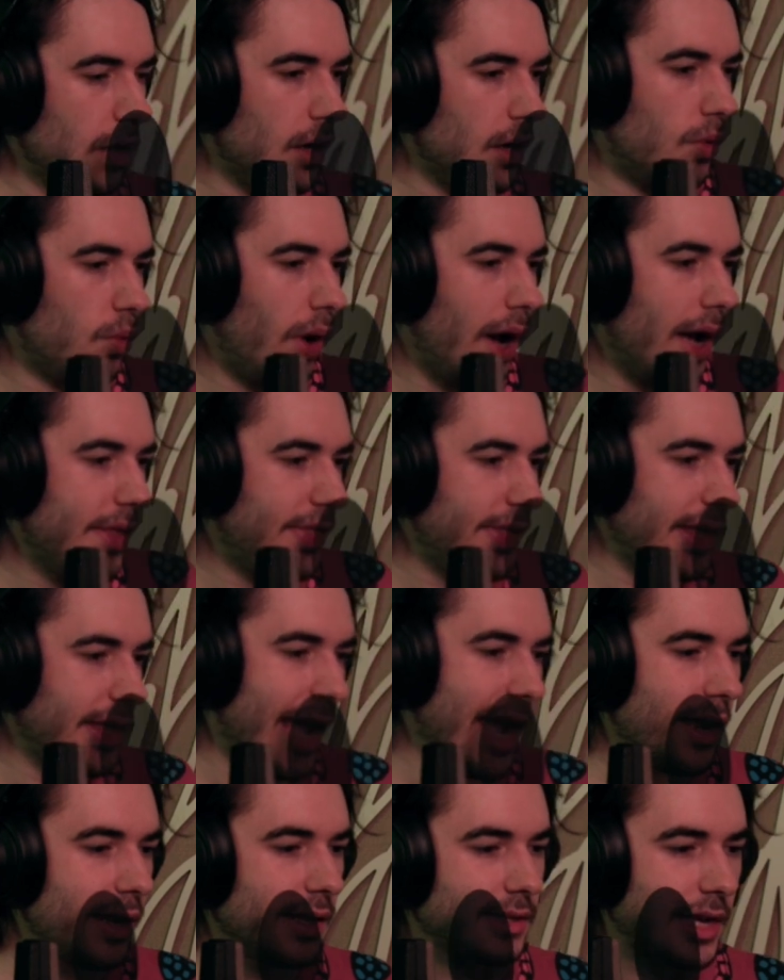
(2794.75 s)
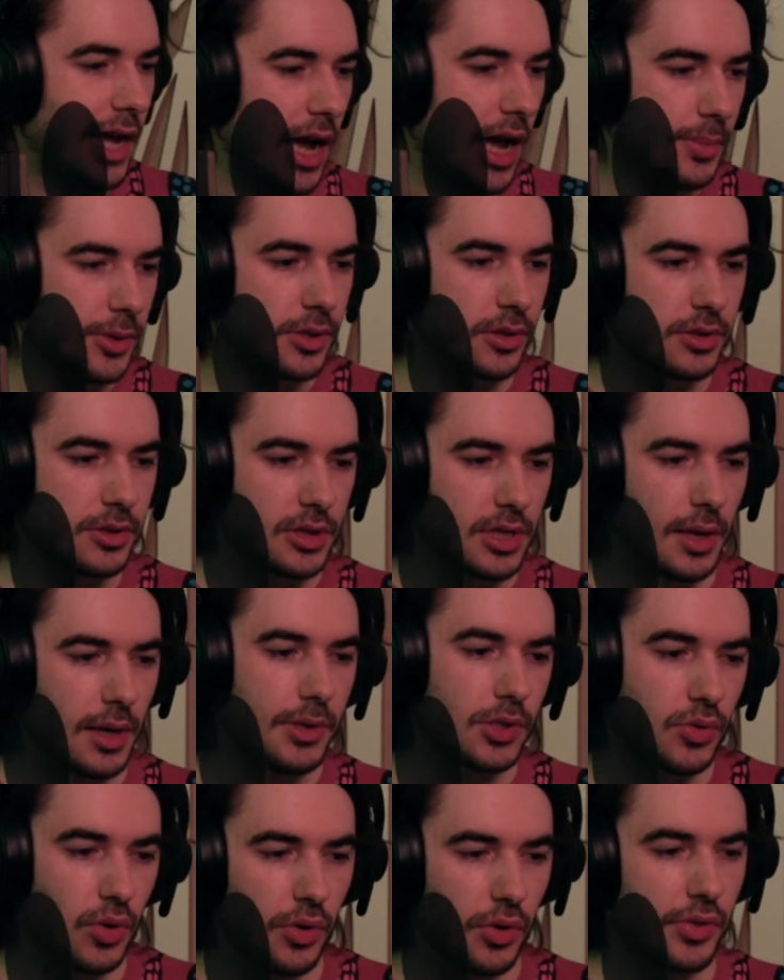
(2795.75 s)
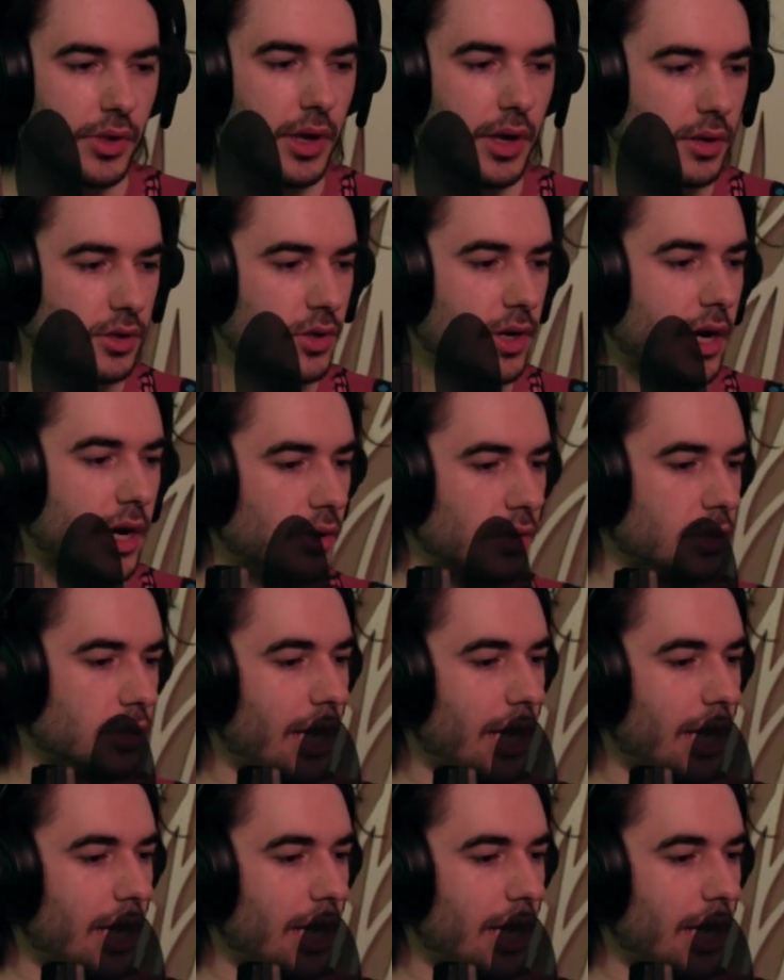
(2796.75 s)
Why the anatomical step is worth the extra hours?